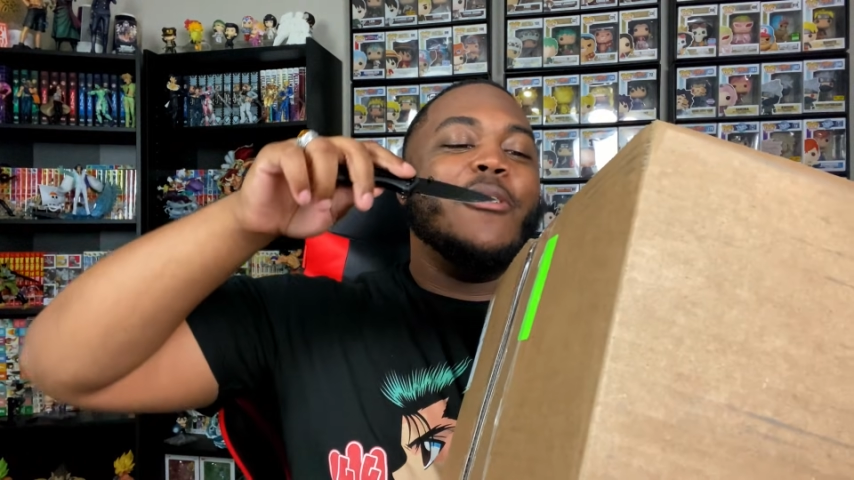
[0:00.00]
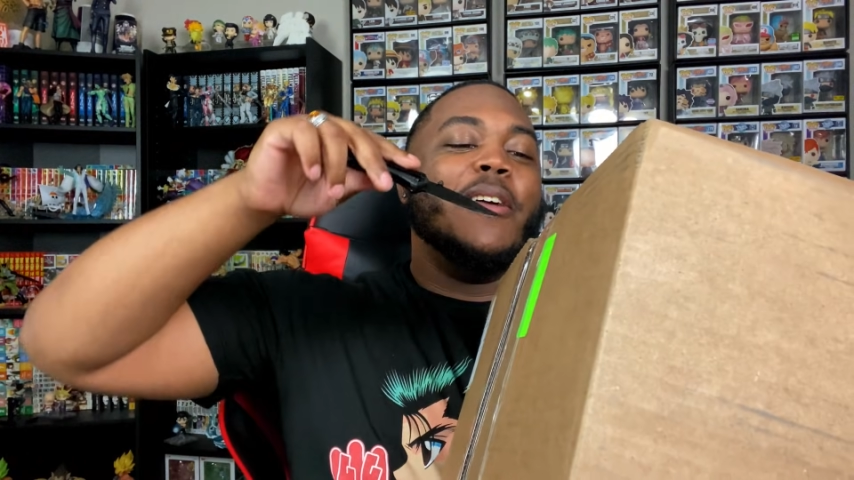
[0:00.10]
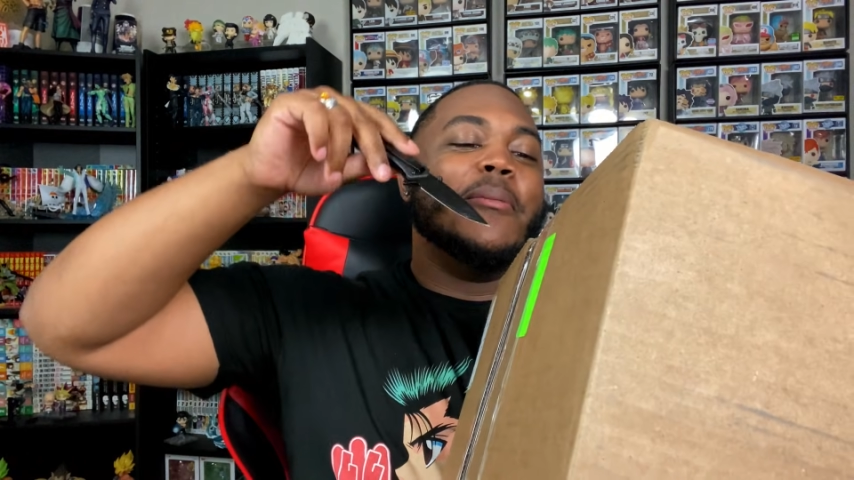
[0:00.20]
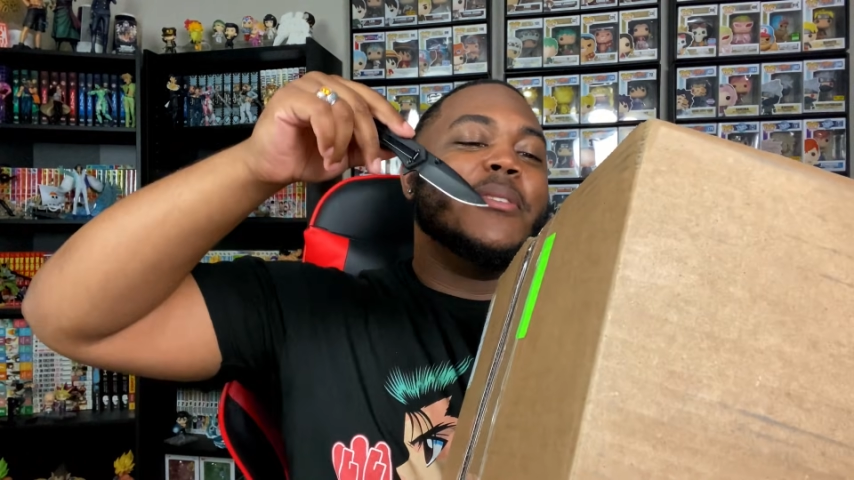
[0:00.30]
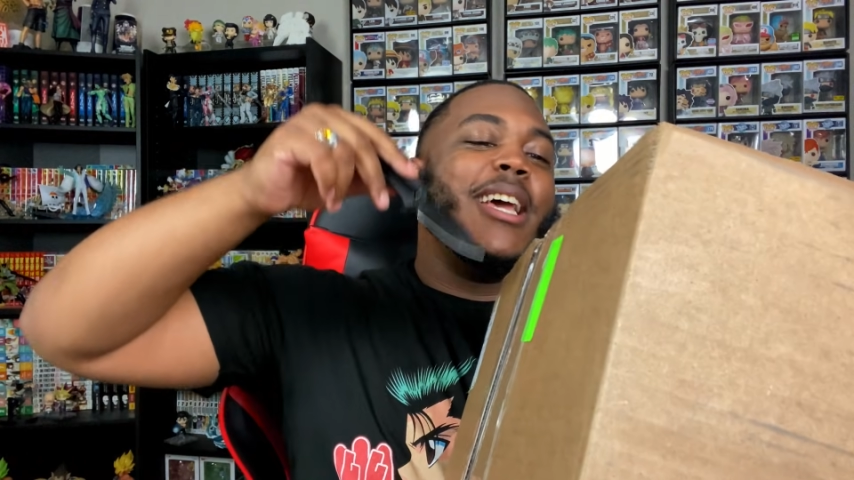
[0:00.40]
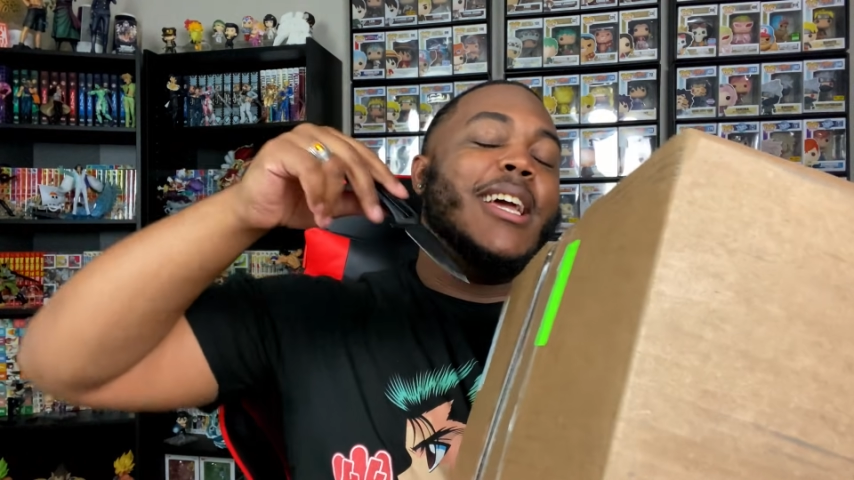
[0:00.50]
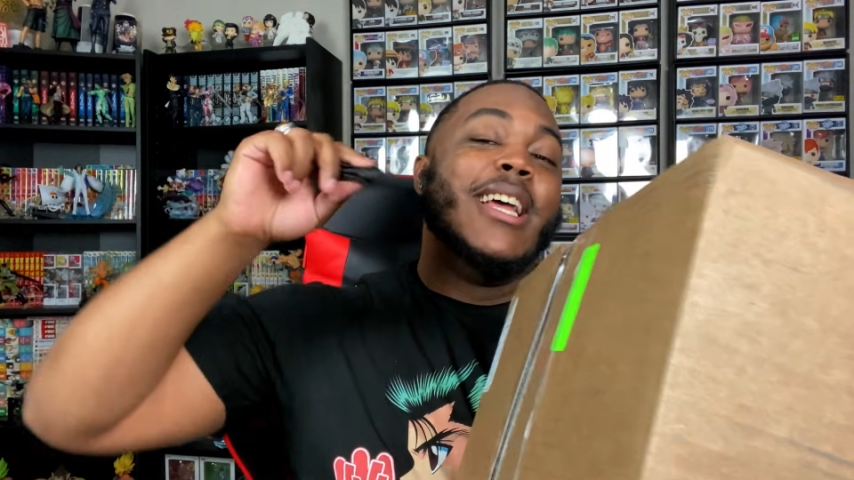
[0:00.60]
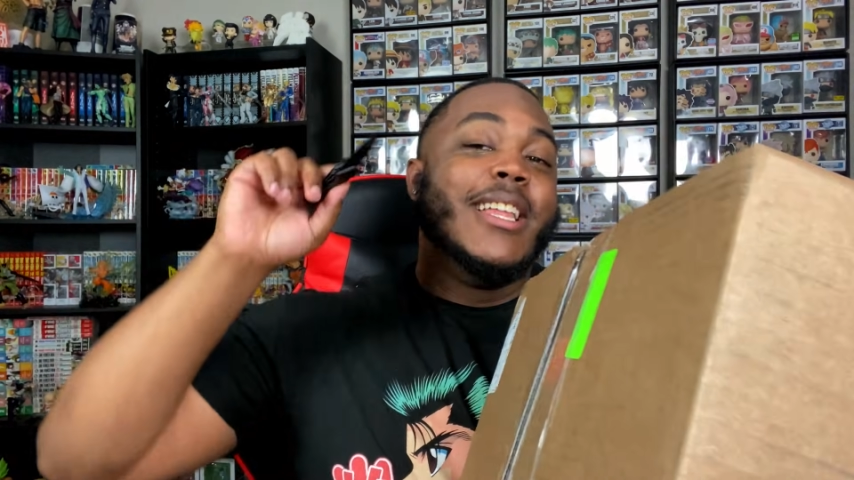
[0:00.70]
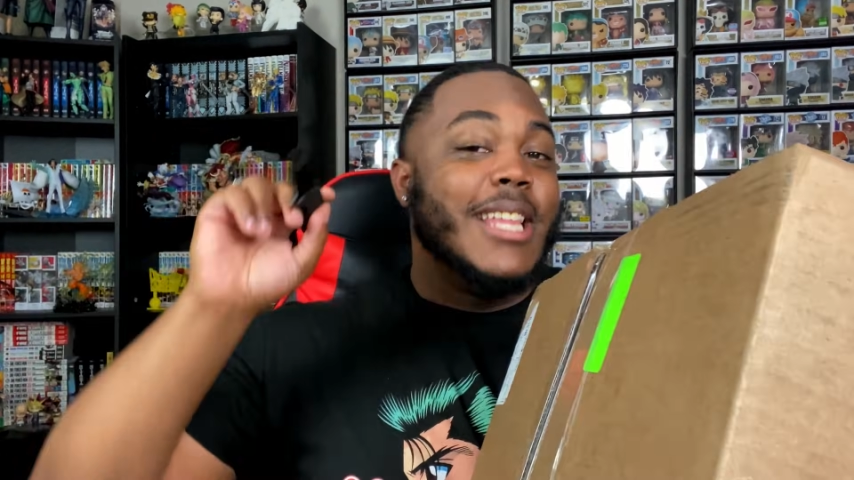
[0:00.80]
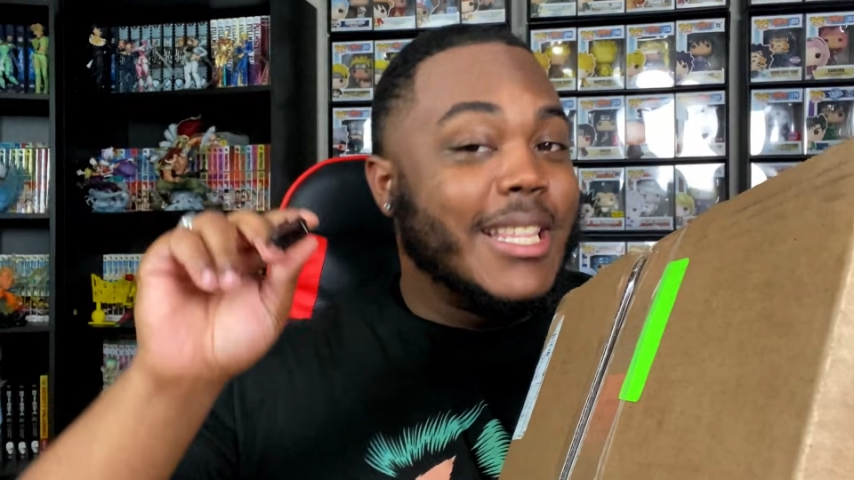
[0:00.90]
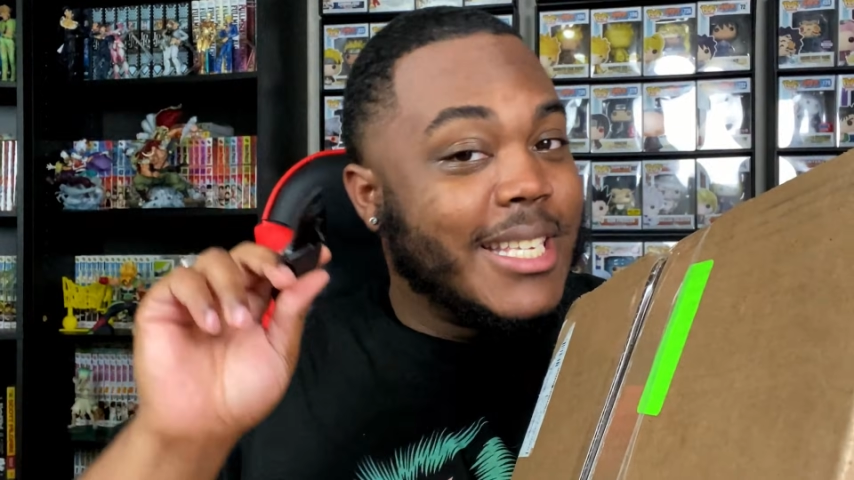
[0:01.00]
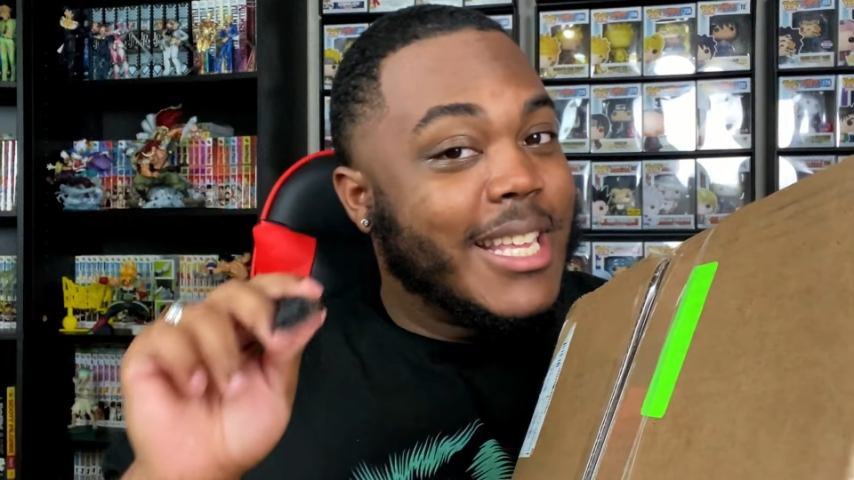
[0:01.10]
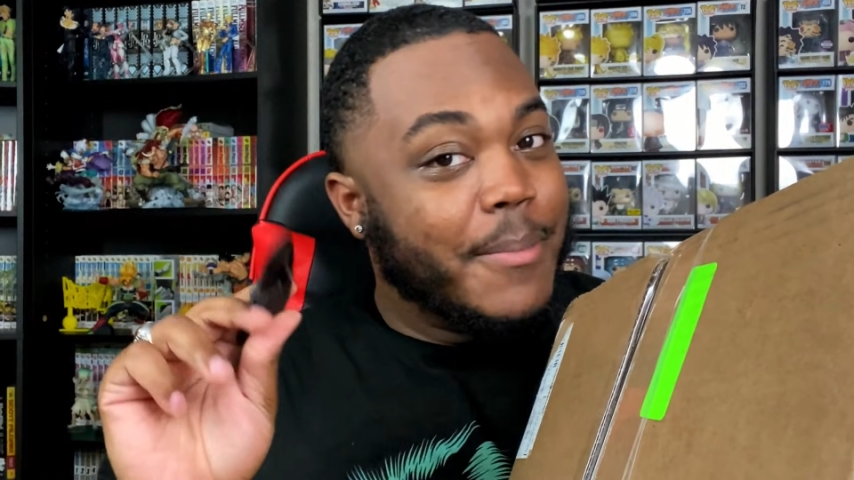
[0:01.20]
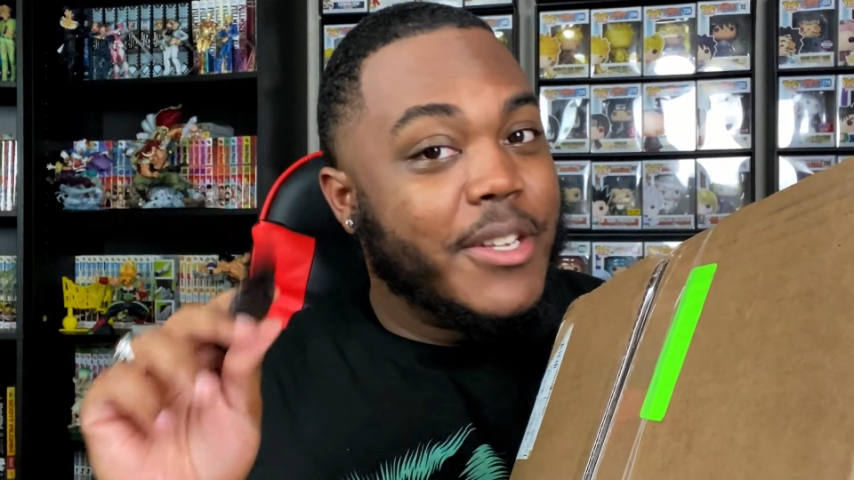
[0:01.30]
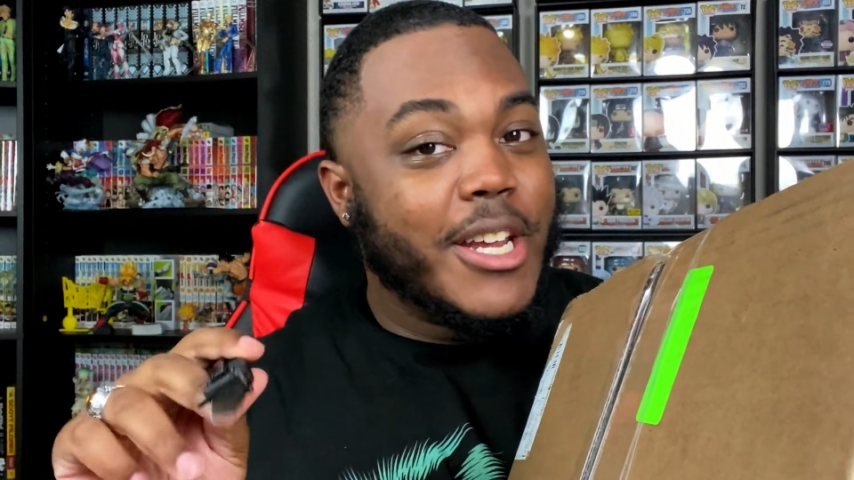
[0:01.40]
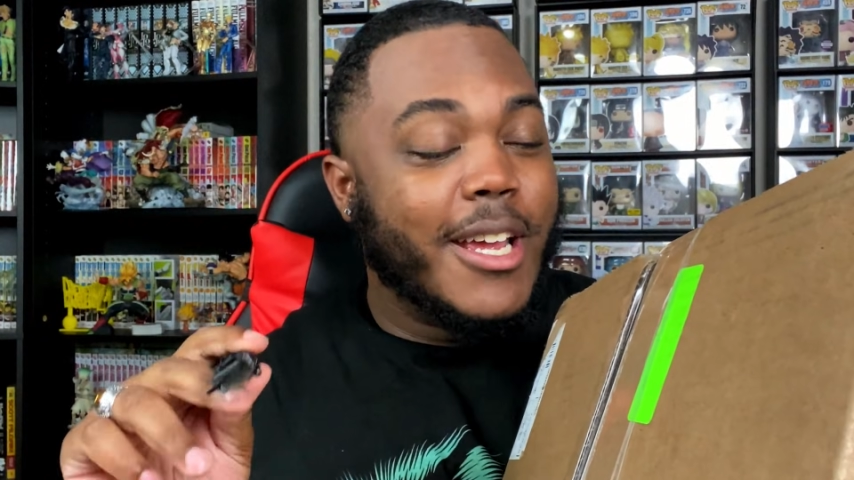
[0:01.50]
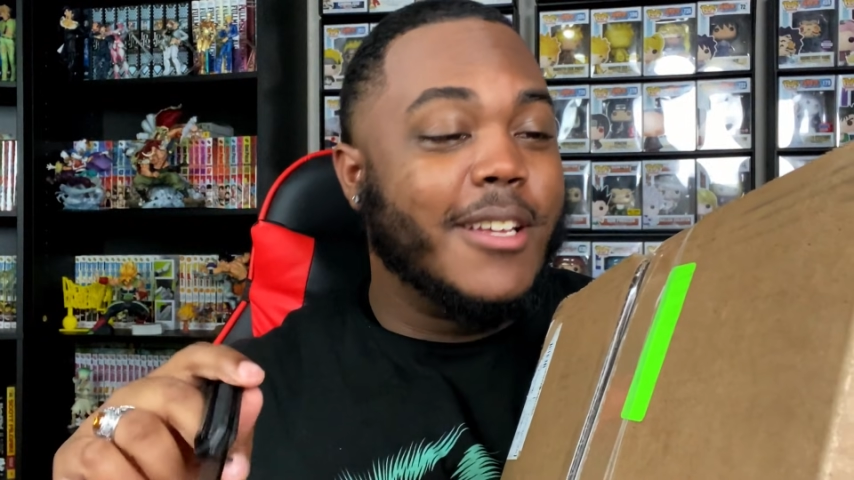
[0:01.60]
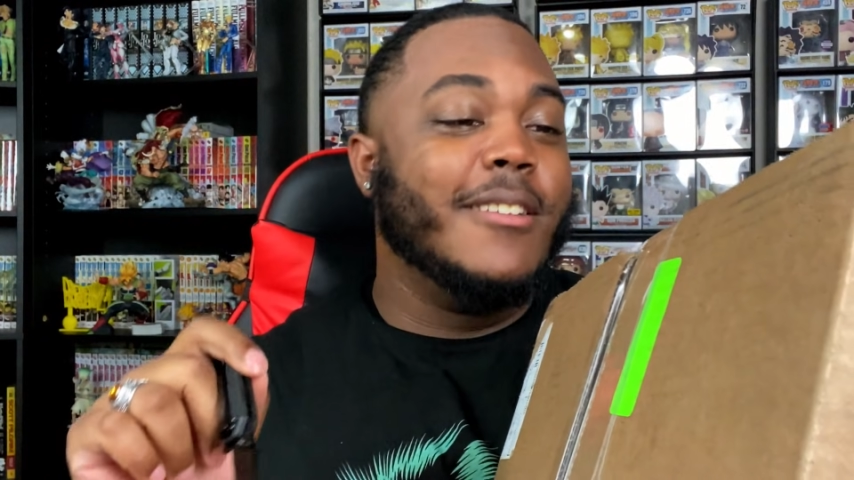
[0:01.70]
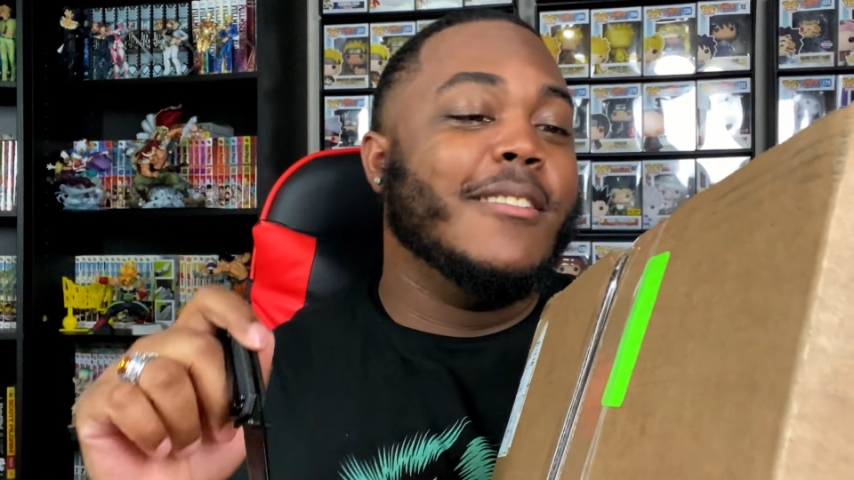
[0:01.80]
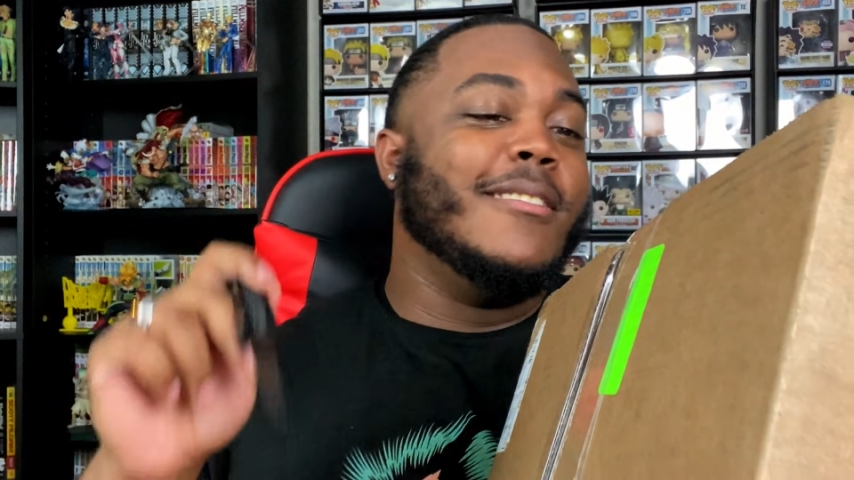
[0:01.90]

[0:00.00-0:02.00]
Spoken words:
you get what I'm saying? Not the STIMMY check.